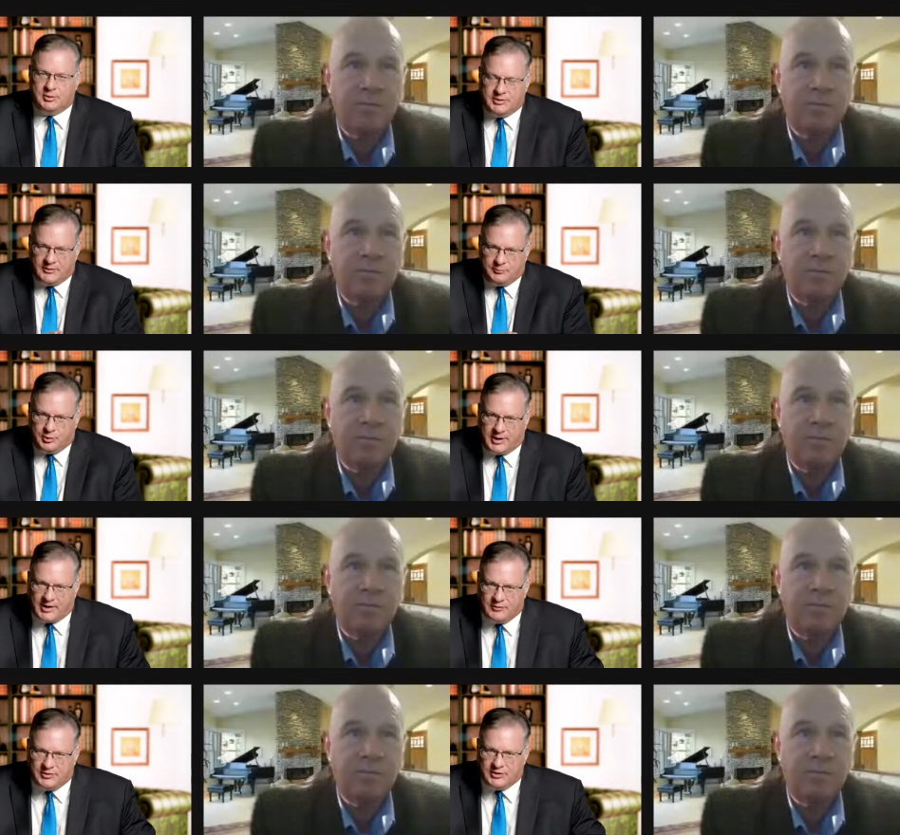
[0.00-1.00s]
Speaker 1: they've put
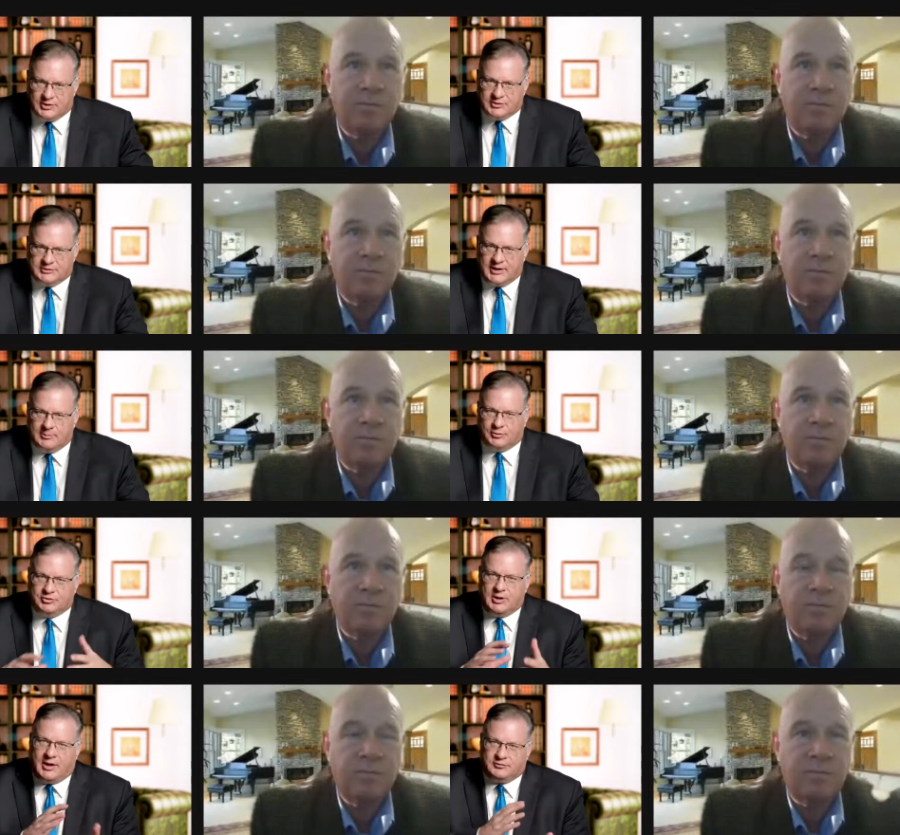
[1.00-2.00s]
everything on the table,
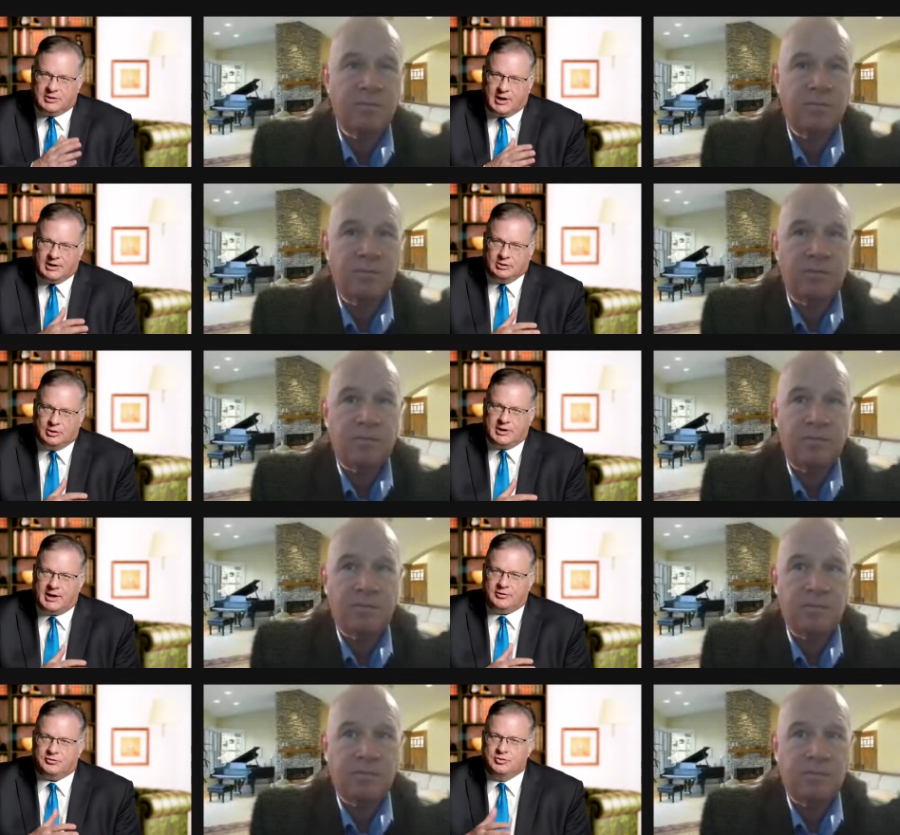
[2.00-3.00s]
so you have to kind of look
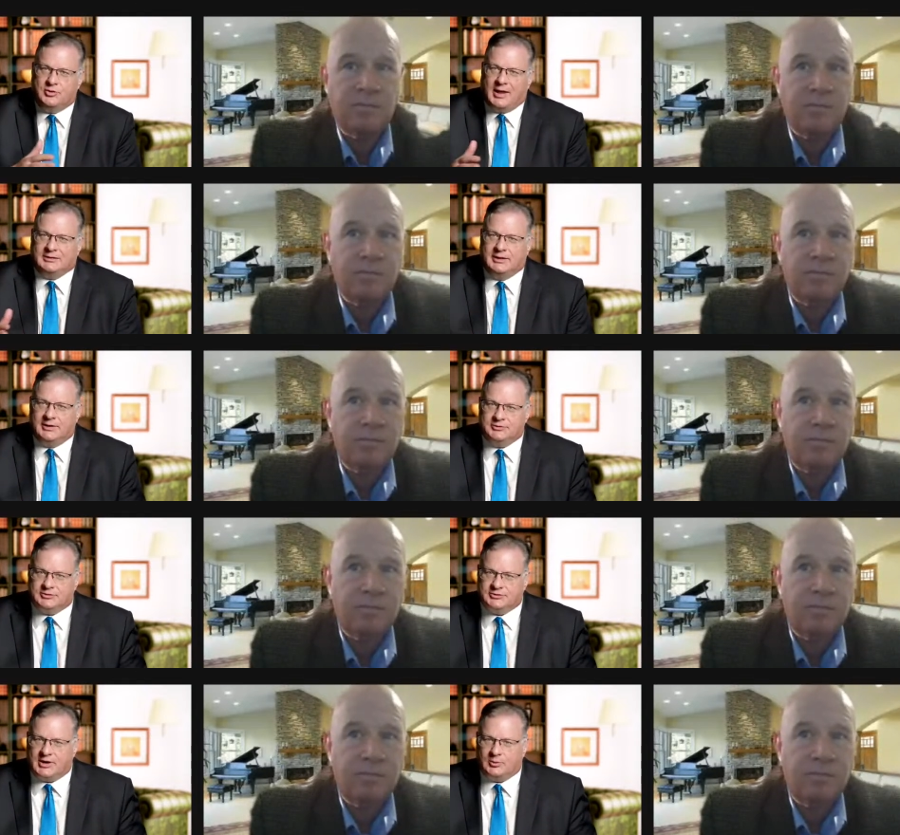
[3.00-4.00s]
at it through that lens.
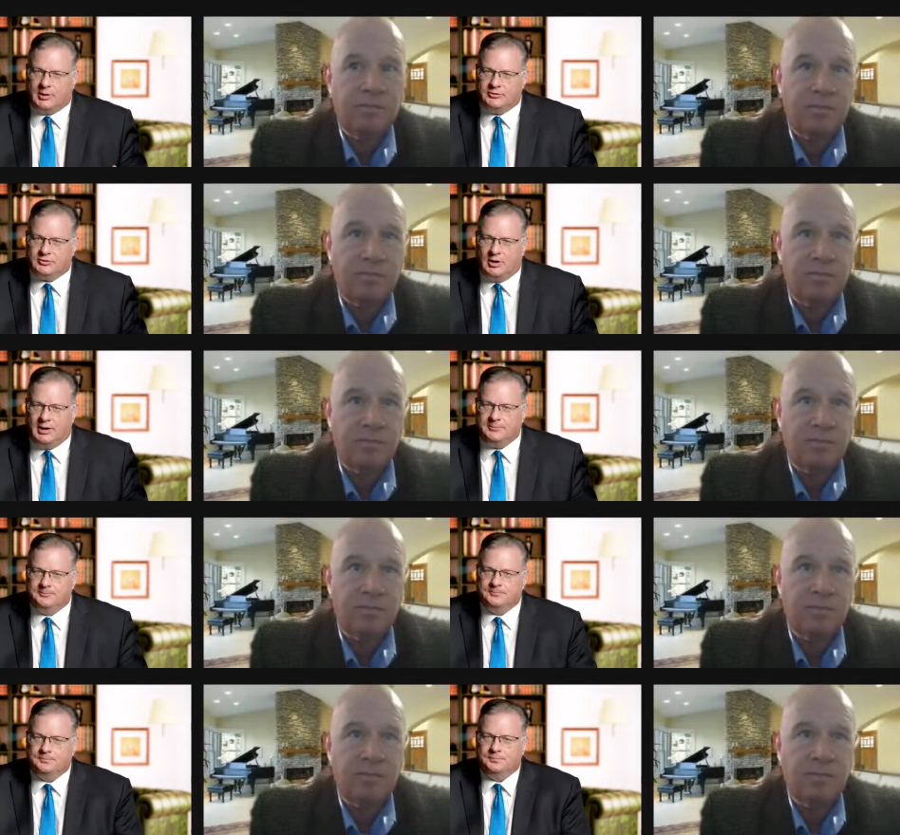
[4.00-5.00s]
Is that right, Scott?
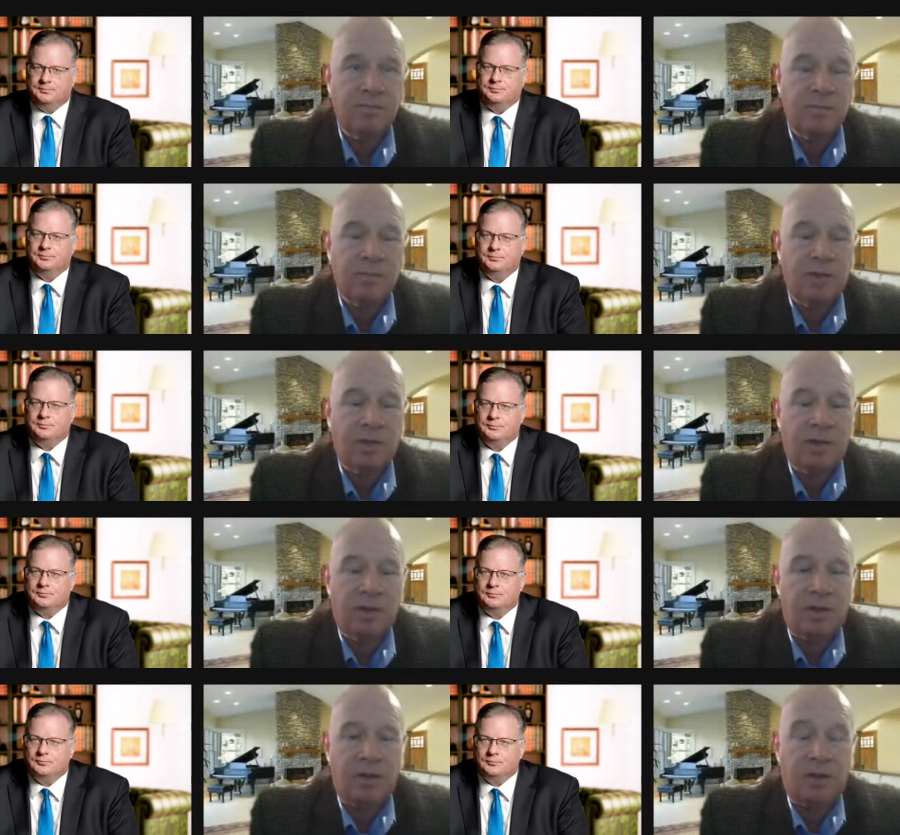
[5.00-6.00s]

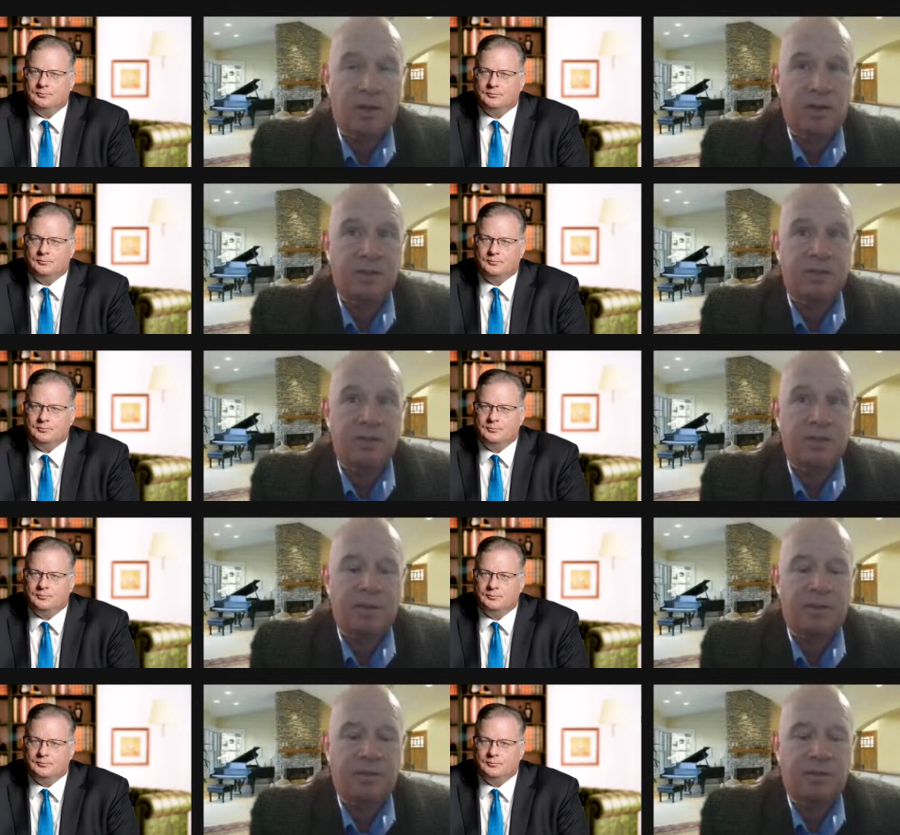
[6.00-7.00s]
Speaker 2: Uh, yes, I
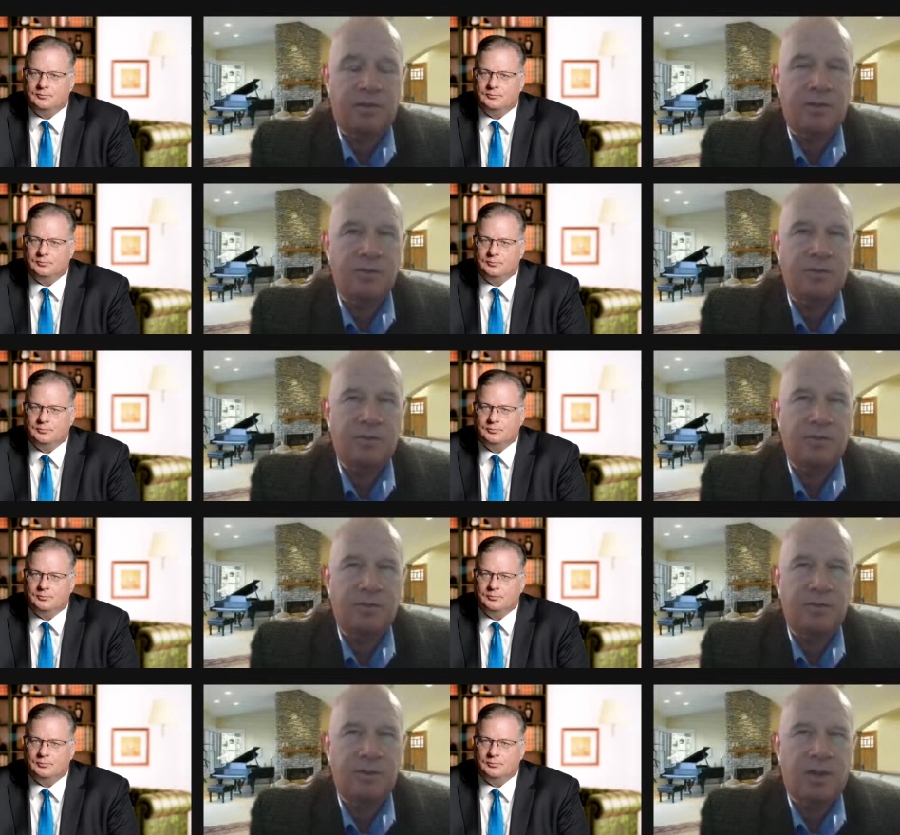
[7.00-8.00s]
mean there's
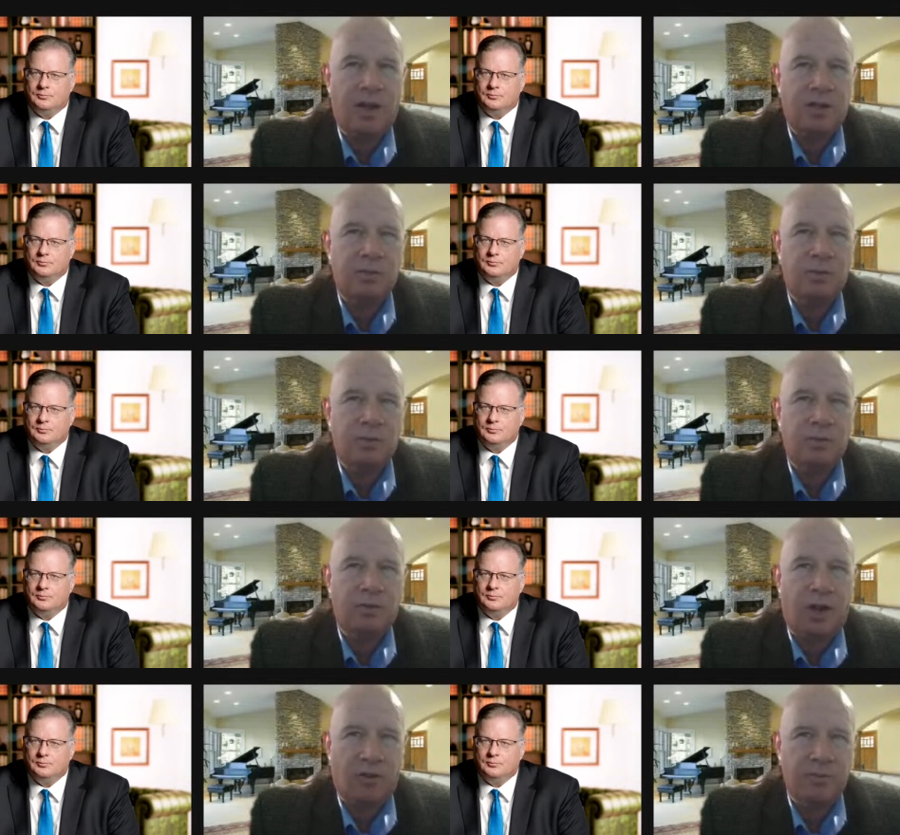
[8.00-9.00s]
there's actual
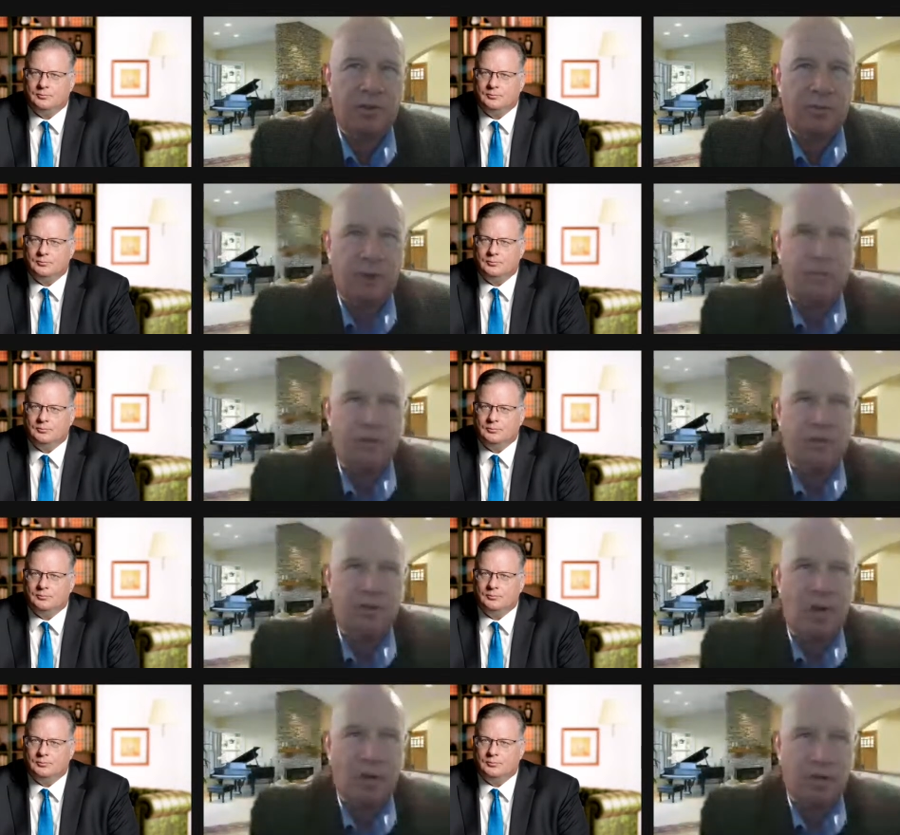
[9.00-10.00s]
government reference
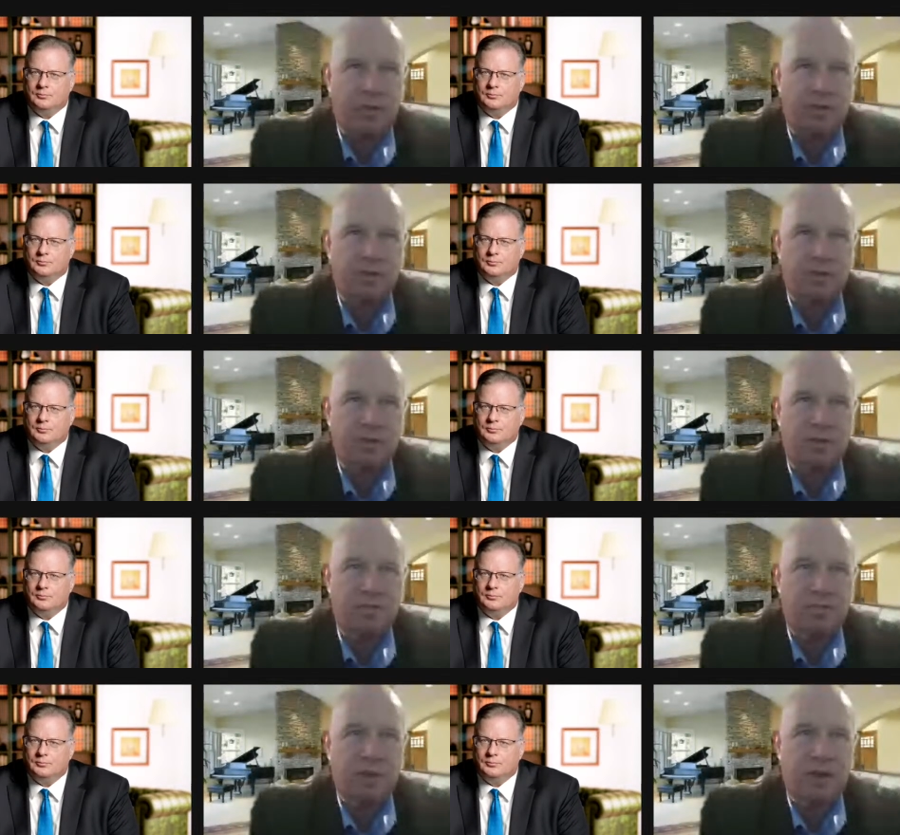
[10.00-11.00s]
documents
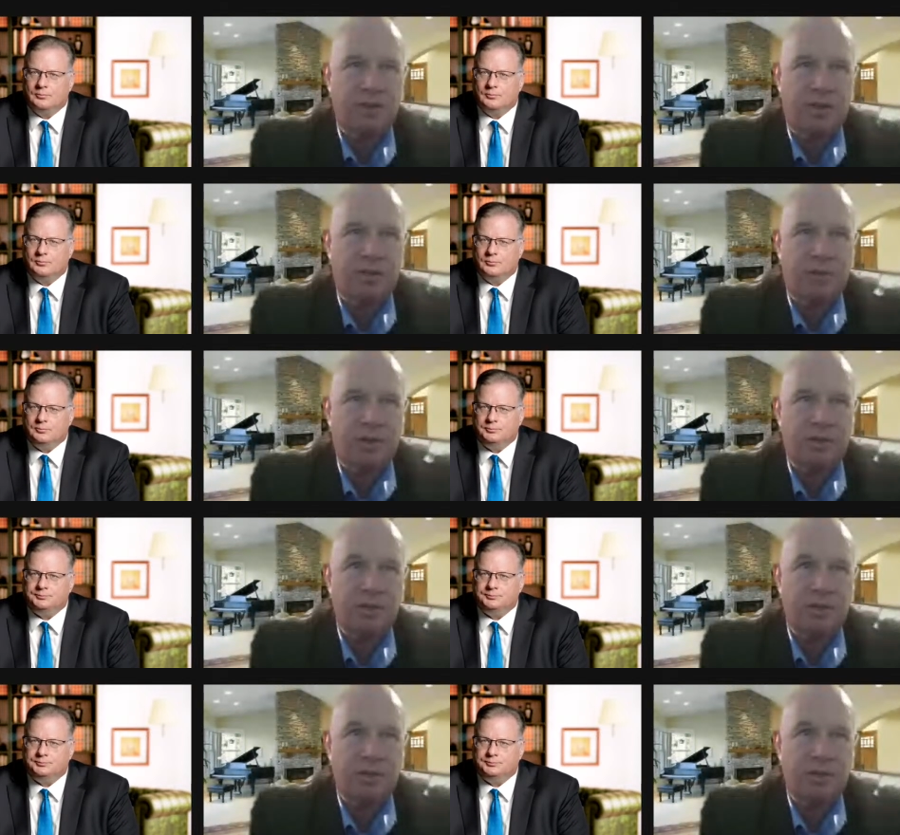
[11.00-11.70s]
um, that identify these